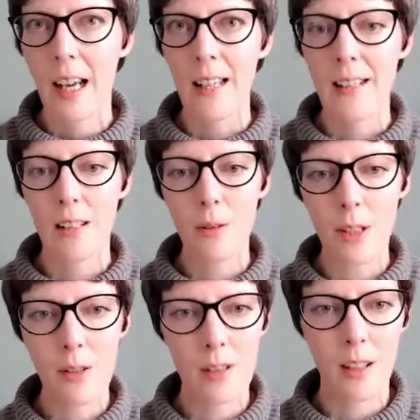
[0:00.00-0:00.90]
Until
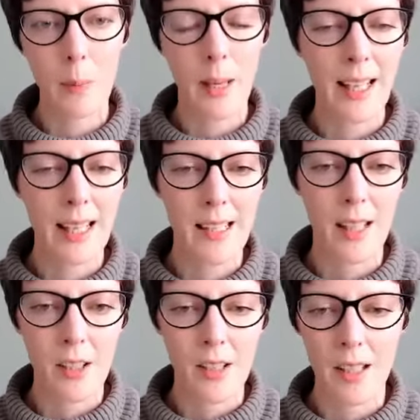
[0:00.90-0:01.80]
you start paying
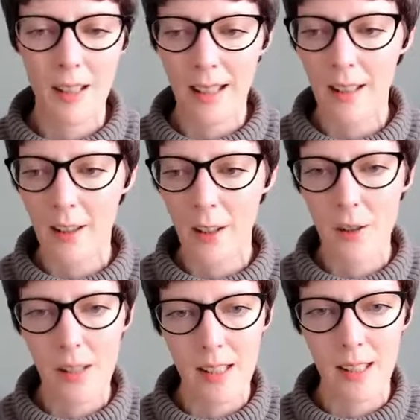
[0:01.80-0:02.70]
attention to that and
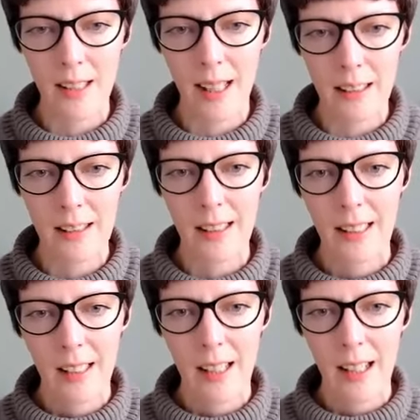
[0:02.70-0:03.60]
noticing that
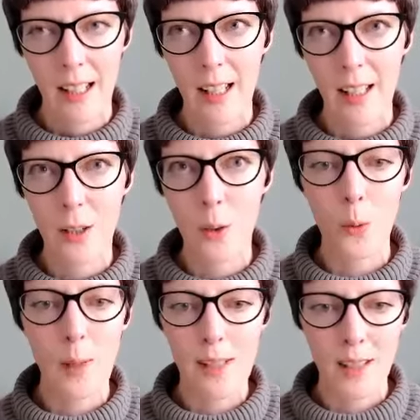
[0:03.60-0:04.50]
you're
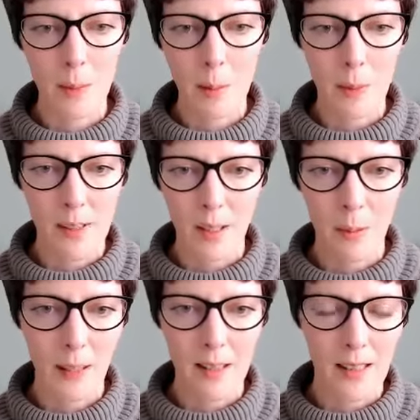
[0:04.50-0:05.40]
always going to be butting
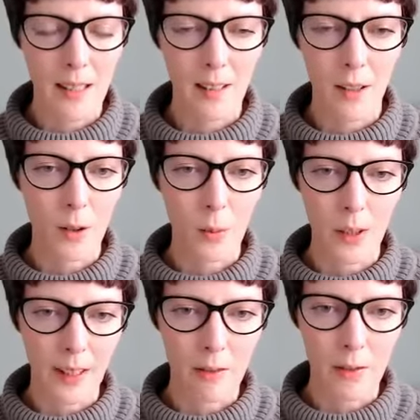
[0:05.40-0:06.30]
up against things that are not
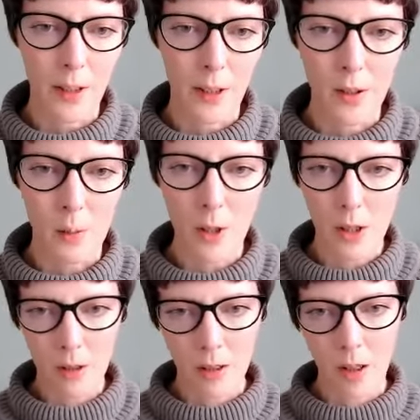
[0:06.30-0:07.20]
working for you. Because
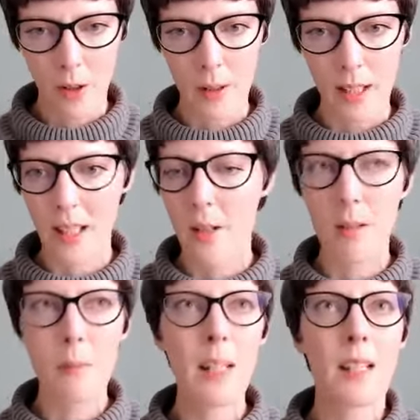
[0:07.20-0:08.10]
once you can hone in, you know,
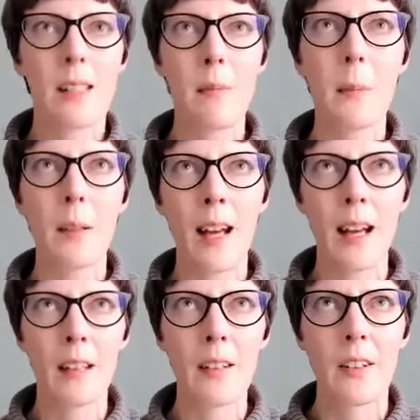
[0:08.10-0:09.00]
something as simple
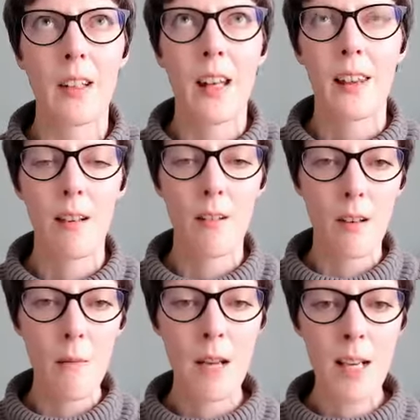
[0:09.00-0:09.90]
as there
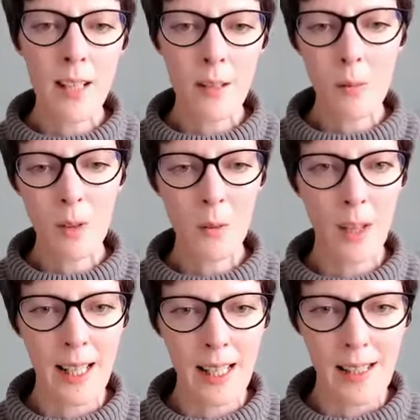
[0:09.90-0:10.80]
are a million and one
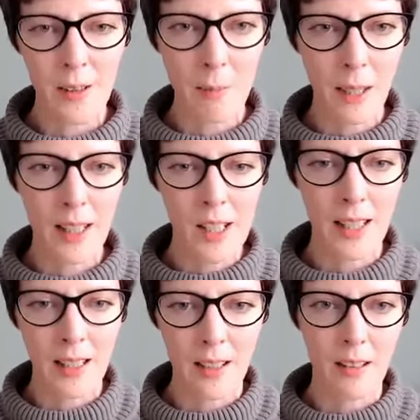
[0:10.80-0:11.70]
ways of
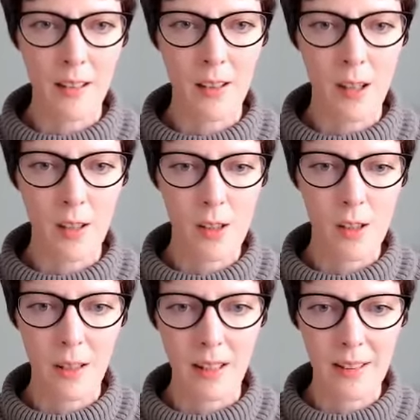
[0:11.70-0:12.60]
managing a to
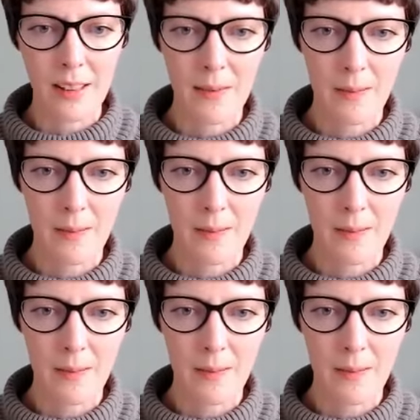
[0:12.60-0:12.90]
do list.